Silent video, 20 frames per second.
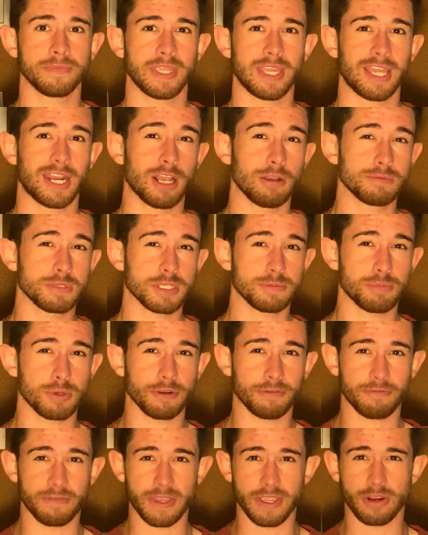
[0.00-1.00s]
It helps us
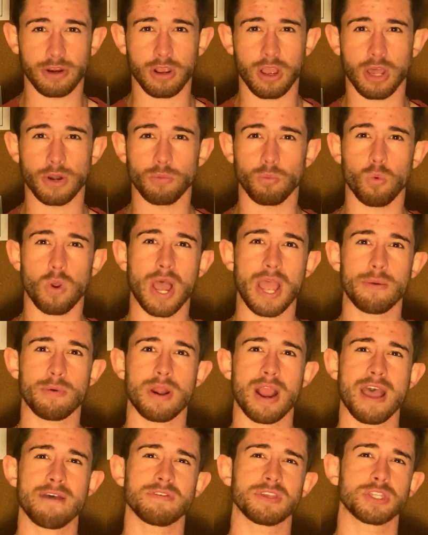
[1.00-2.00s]
put a finger on why
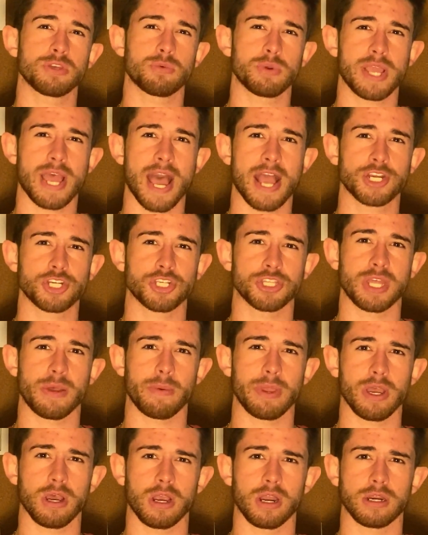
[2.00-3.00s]
we're having the reaction
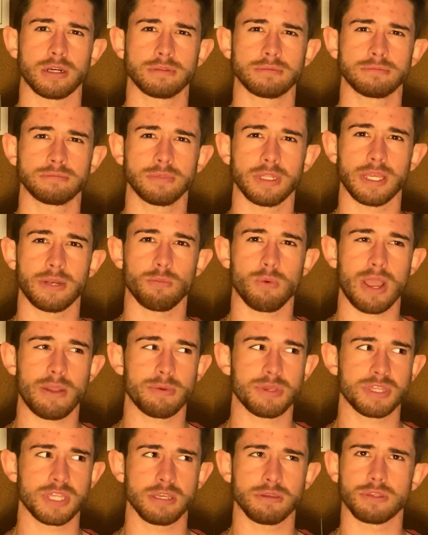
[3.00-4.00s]
that we are, and why
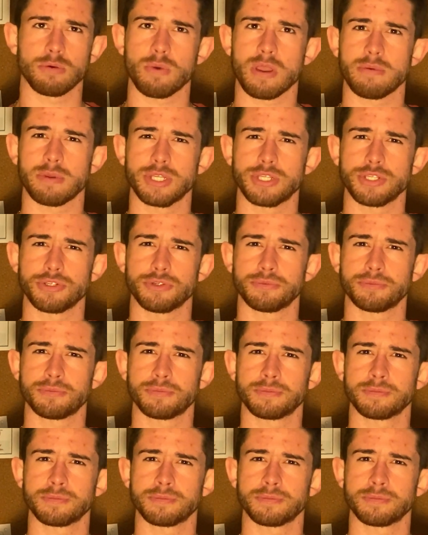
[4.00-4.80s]
we think the way we do.